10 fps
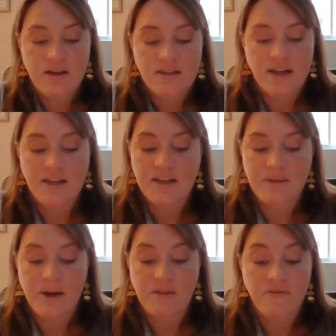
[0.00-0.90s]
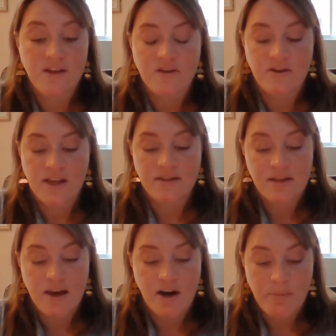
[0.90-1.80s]
telling us about the vehicle that
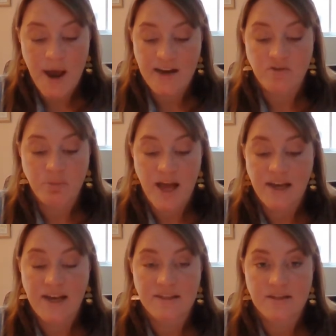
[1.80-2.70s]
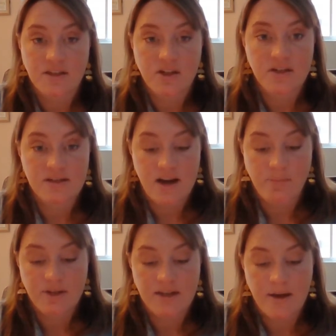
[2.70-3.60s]
slid on a patch of black ice and couldn't
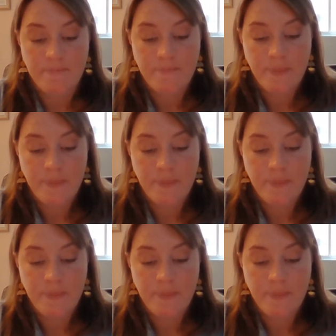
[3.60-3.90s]
stop in time.